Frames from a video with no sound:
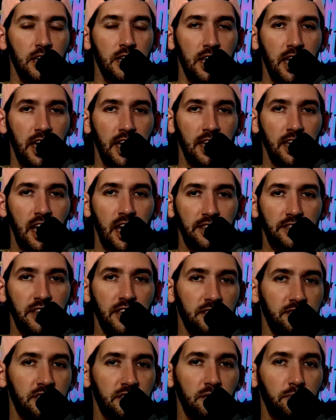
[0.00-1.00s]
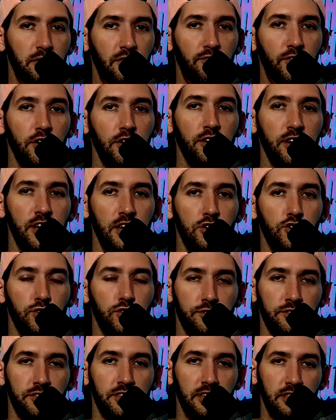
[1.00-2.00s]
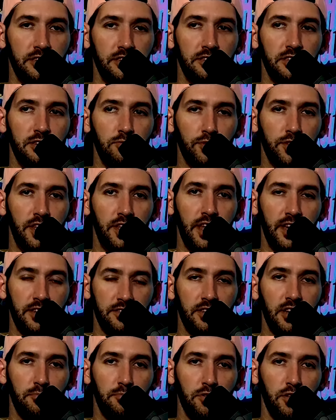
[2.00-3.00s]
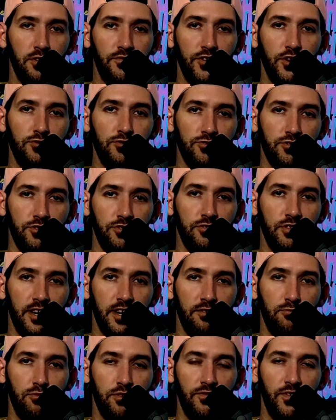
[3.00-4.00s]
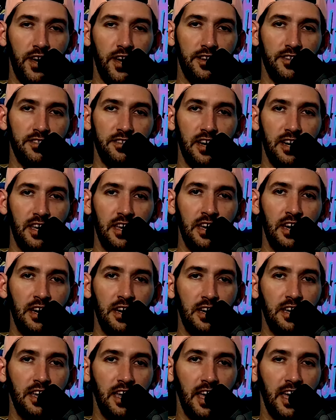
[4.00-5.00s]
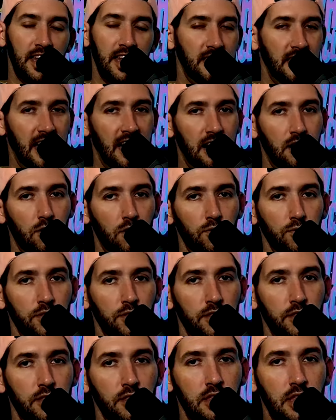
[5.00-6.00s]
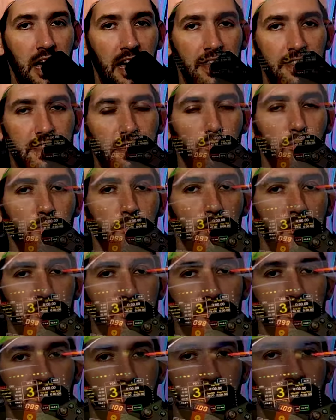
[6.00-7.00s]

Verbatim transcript: And I think it's going to be very interesting to see what the next couple of years look like with Fanatec, and how I think we might see